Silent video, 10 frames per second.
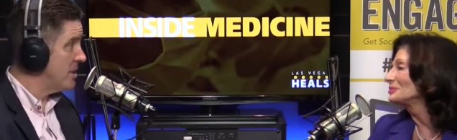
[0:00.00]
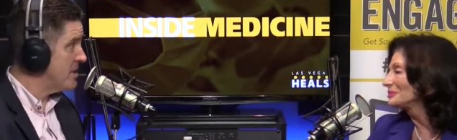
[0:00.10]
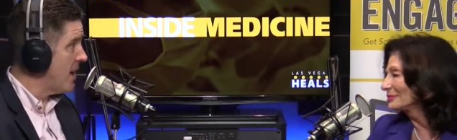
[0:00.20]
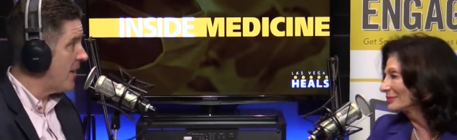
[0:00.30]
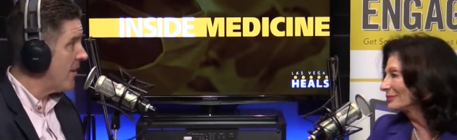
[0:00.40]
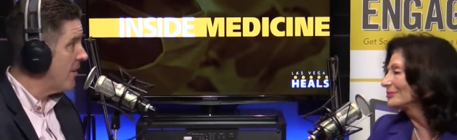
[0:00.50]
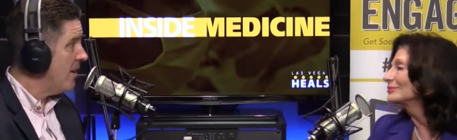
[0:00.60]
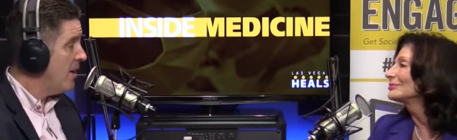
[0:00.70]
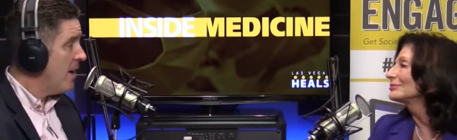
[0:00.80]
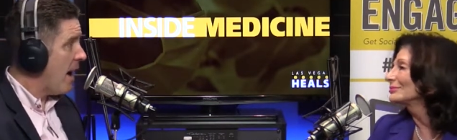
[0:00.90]
Speaker 1: Center.
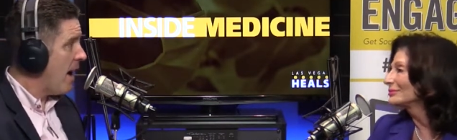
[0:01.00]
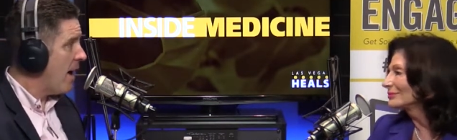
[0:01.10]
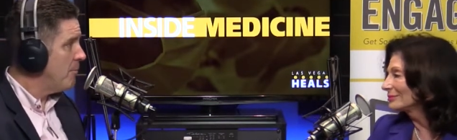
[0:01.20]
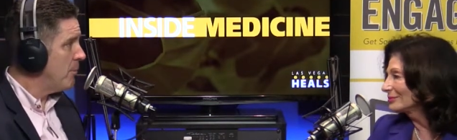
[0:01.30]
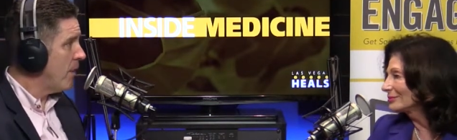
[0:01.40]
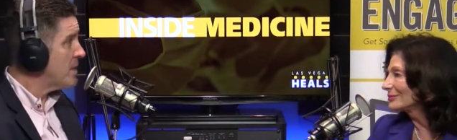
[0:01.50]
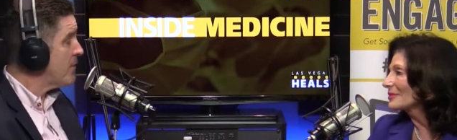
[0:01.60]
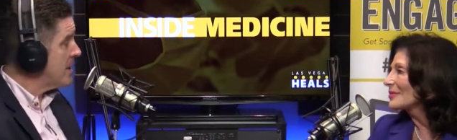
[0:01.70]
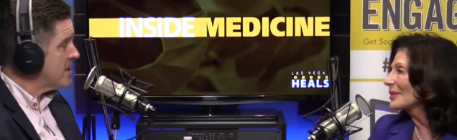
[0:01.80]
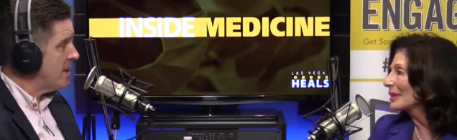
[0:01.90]
Um, Las
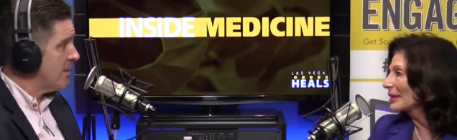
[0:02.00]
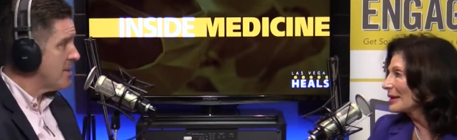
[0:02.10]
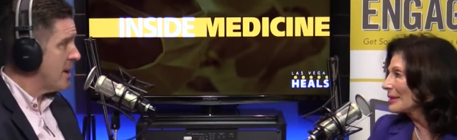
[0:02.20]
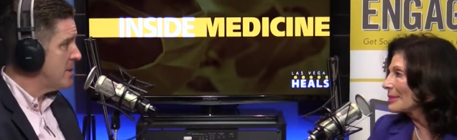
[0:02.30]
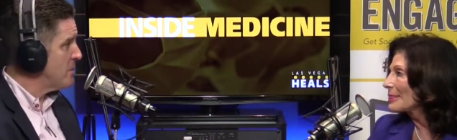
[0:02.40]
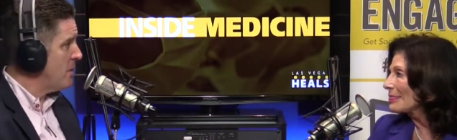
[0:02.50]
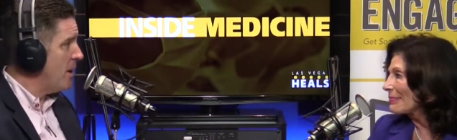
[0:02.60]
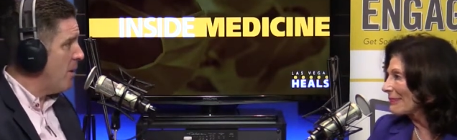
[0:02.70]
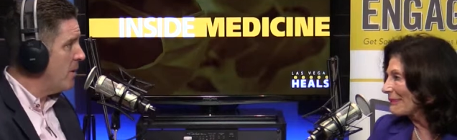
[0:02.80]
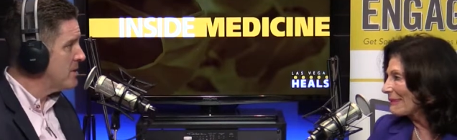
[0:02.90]
Vegas HEALS, as we
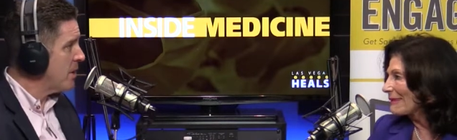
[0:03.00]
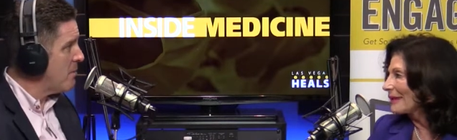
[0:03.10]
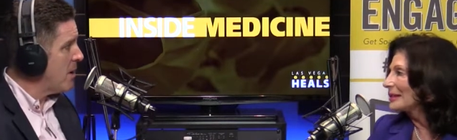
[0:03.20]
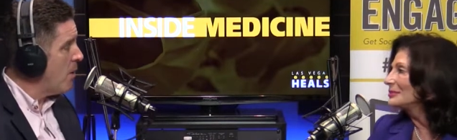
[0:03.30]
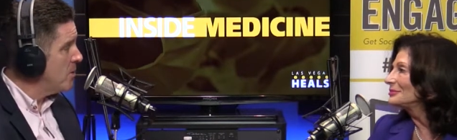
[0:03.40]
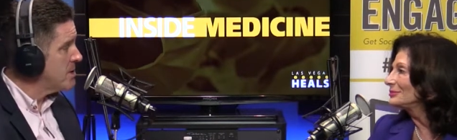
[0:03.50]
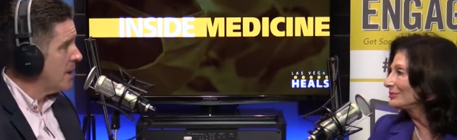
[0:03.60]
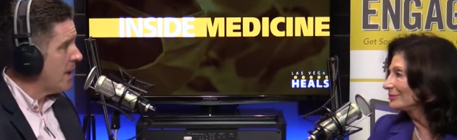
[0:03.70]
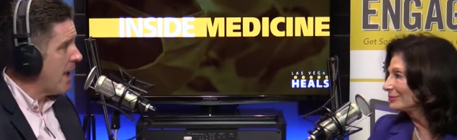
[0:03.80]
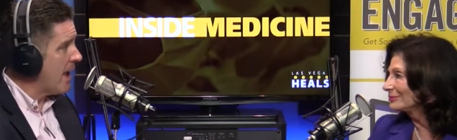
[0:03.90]
know, is going to be
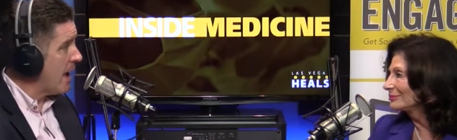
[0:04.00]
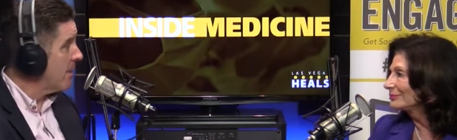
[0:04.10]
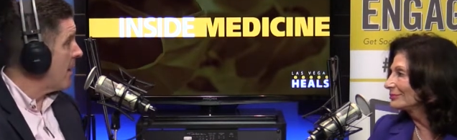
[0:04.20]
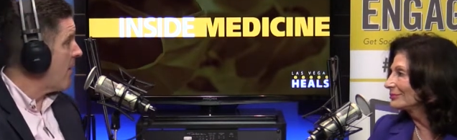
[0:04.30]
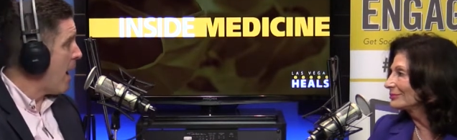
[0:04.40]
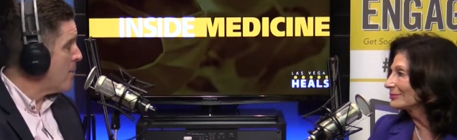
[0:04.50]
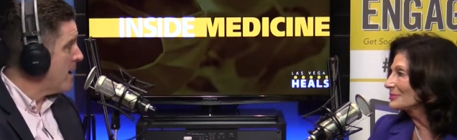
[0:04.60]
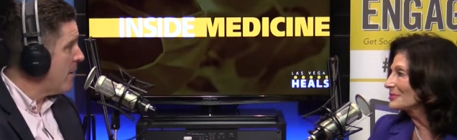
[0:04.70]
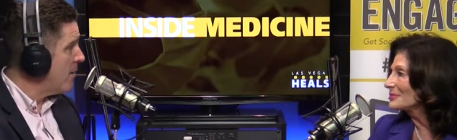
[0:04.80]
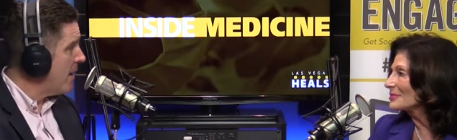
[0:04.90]
hosting a healthcare
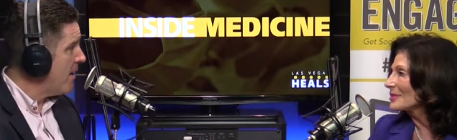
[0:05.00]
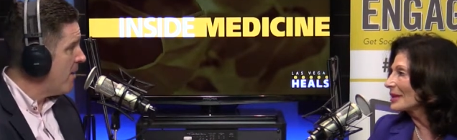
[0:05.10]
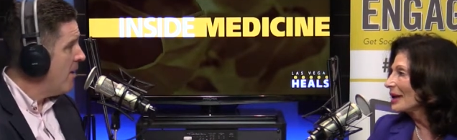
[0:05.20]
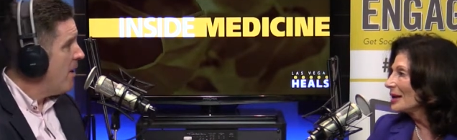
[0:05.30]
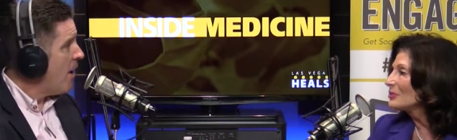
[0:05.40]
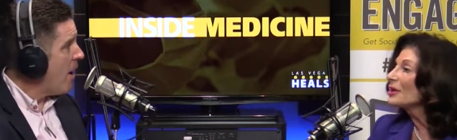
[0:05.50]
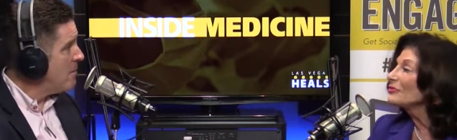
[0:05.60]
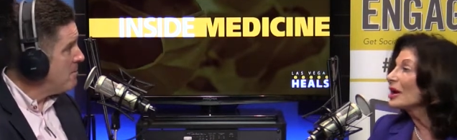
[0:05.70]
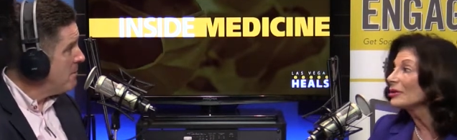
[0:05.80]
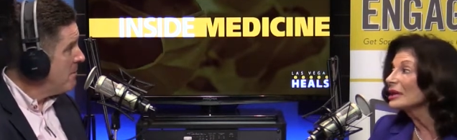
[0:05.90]
happy hour there. We're
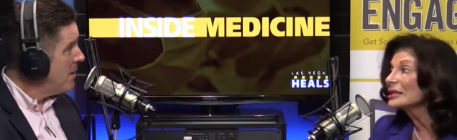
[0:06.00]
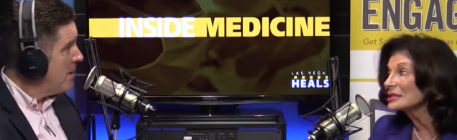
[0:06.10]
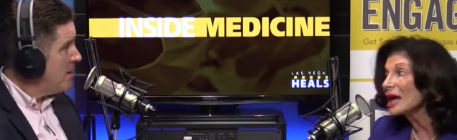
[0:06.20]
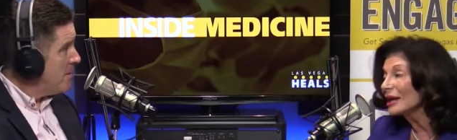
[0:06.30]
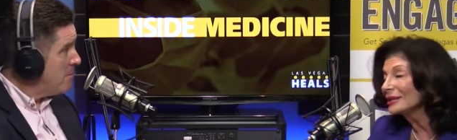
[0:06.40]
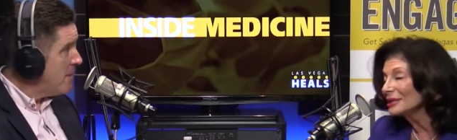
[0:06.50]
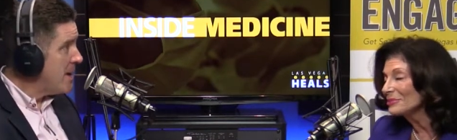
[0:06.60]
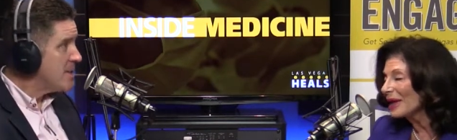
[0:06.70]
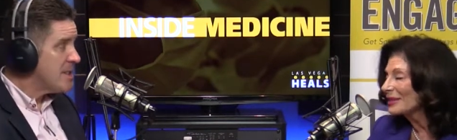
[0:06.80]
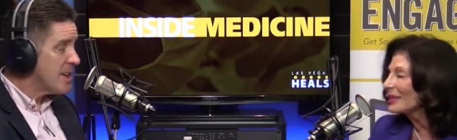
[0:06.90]
very
Speaker 2: excited
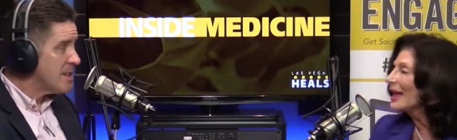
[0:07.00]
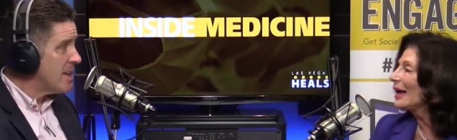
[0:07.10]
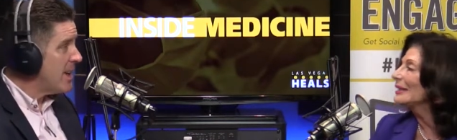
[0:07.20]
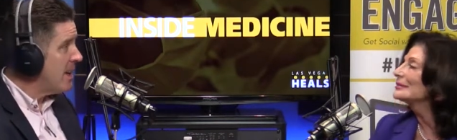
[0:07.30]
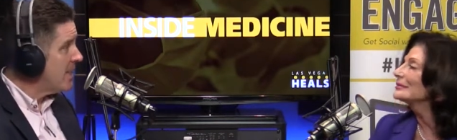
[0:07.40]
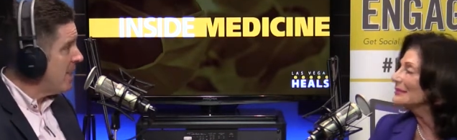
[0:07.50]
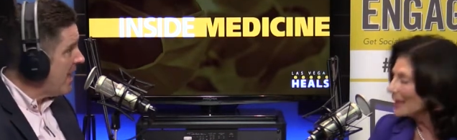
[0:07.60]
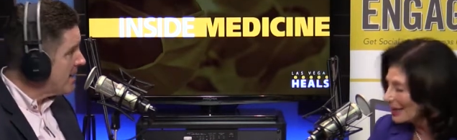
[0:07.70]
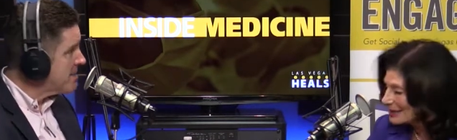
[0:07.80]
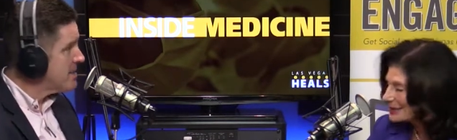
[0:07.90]
May about 16th. that.
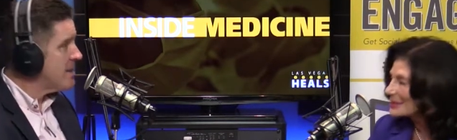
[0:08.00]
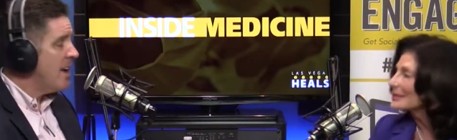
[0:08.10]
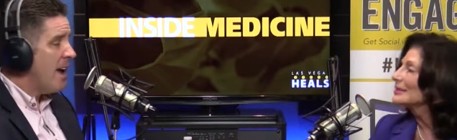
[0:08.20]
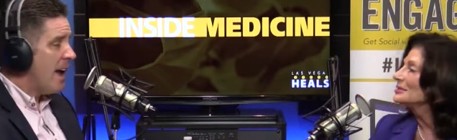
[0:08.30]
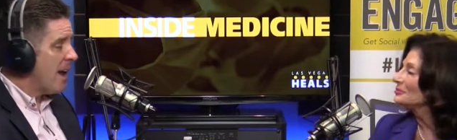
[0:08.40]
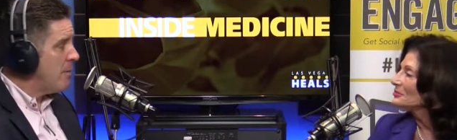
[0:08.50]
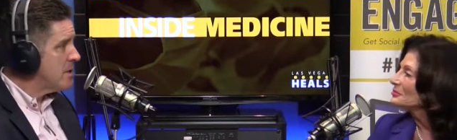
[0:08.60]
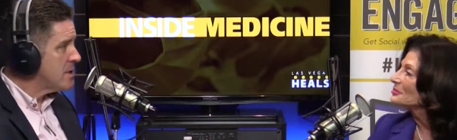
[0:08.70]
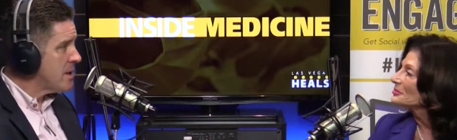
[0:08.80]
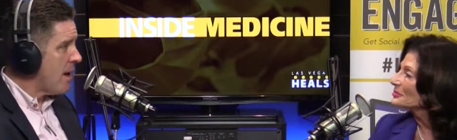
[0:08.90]
Yes.
Speaker 1: And I
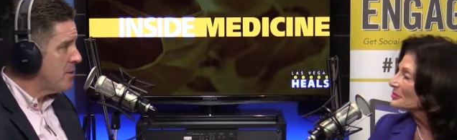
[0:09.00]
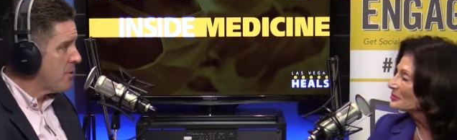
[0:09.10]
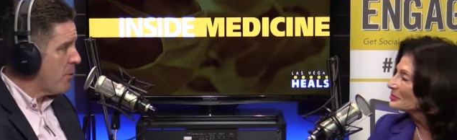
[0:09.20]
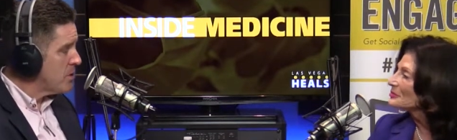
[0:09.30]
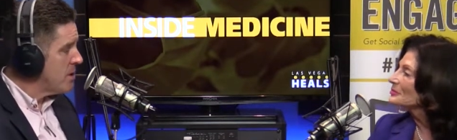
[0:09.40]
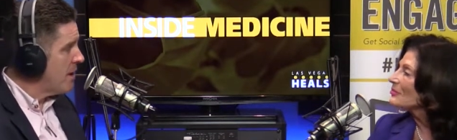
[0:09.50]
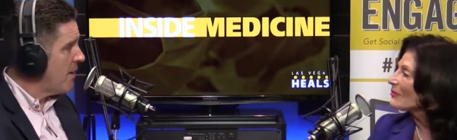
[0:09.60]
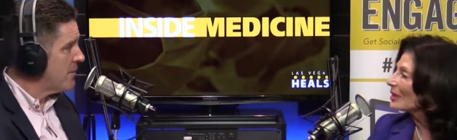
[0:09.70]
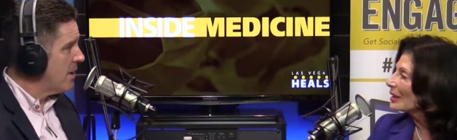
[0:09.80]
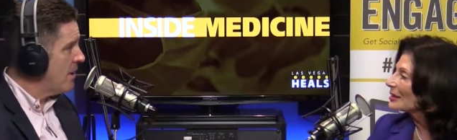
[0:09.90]
was I was fortunate
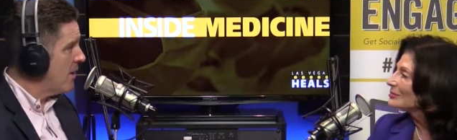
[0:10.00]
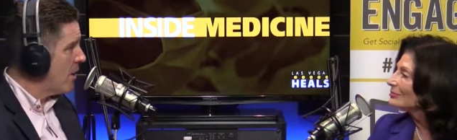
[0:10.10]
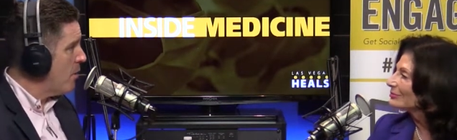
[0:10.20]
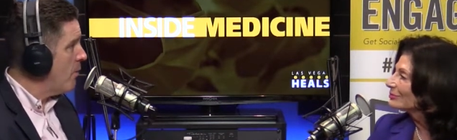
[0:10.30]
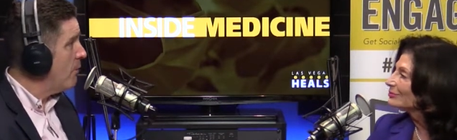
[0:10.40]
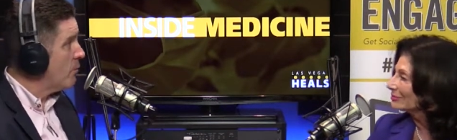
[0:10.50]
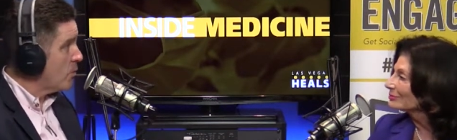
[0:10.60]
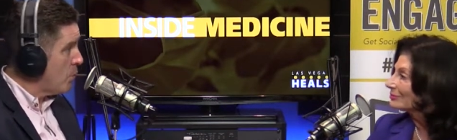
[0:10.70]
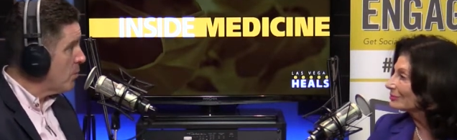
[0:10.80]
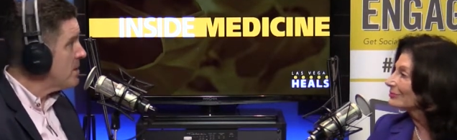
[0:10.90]
enough to go
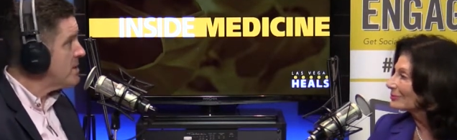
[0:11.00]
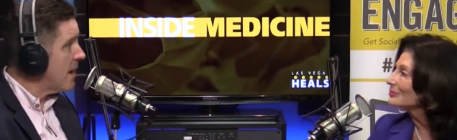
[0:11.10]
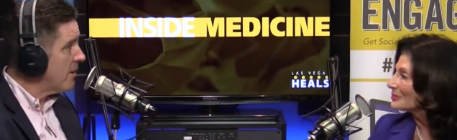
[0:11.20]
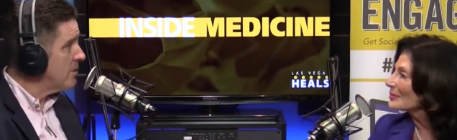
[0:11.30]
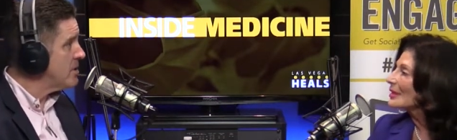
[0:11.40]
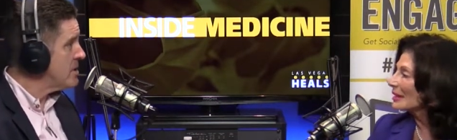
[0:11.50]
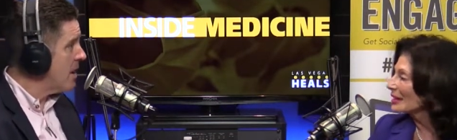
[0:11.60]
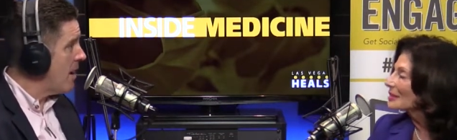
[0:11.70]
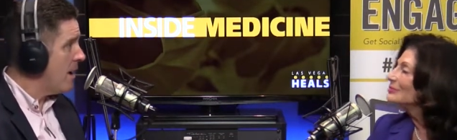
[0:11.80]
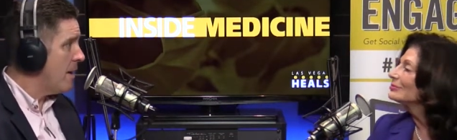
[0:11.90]
tour the center just uh,